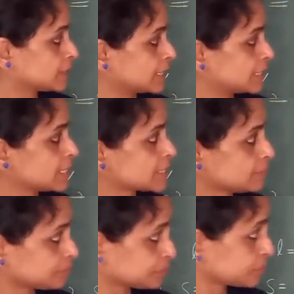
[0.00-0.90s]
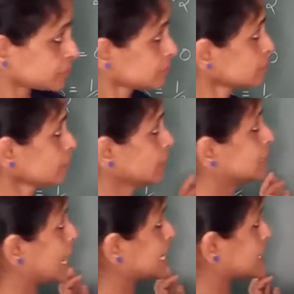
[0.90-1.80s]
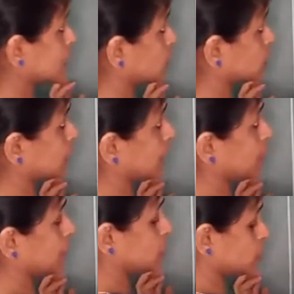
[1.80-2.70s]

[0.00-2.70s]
That is J is equal to 3 by